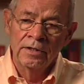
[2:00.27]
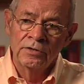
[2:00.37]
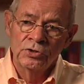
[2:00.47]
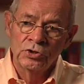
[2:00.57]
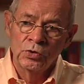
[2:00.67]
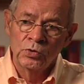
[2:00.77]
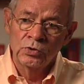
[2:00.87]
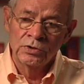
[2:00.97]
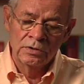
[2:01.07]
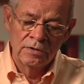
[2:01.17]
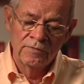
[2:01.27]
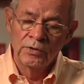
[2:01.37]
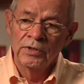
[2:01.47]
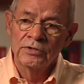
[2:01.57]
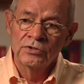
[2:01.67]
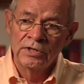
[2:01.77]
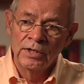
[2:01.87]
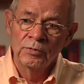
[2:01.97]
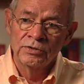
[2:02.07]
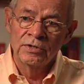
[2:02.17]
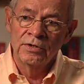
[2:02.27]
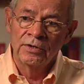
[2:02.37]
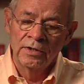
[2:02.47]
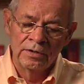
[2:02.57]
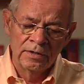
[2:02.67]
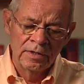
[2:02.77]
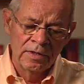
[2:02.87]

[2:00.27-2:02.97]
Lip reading: shows the various chambers of the heart.